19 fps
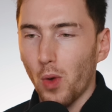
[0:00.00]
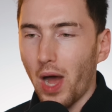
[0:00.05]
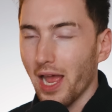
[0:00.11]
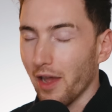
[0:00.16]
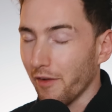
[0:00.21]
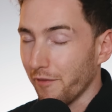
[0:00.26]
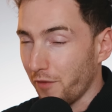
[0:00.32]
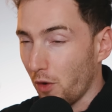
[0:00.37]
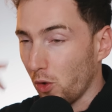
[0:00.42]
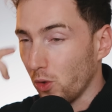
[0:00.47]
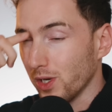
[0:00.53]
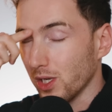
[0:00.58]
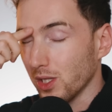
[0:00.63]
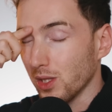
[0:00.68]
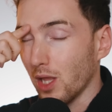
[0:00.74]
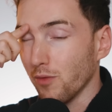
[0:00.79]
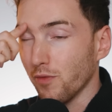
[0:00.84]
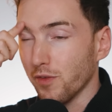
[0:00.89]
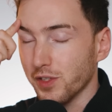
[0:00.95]
why I've fallen
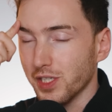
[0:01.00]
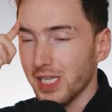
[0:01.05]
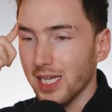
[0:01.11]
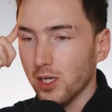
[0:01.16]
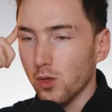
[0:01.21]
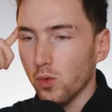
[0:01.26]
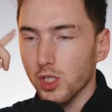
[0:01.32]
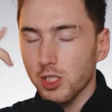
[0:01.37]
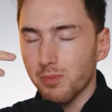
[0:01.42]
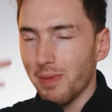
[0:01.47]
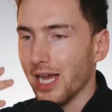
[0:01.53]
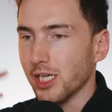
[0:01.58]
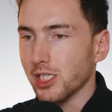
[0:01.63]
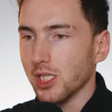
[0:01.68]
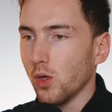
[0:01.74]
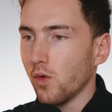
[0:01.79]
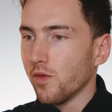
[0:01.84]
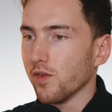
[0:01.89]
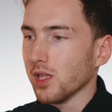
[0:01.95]
in love with Seiko,
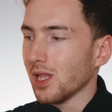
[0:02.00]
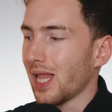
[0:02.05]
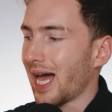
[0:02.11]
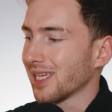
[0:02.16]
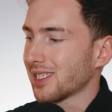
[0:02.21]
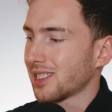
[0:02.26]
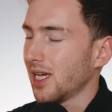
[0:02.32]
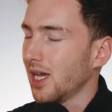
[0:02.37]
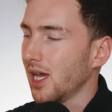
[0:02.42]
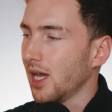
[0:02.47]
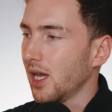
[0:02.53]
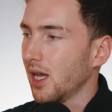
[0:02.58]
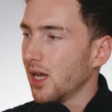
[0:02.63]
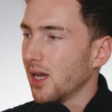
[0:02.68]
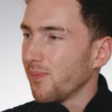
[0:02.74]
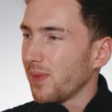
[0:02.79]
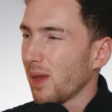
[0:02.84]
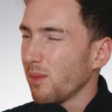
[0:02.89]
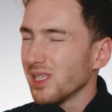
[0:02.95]
especially over the last,
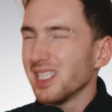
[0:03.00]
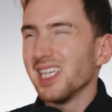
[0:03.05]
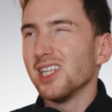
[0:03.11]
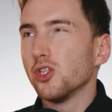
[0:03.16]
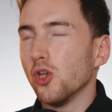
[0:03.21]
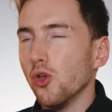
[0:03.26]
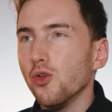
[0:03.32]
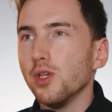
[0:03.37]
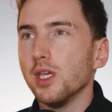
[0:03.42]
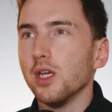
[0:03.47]
I'm going to say 2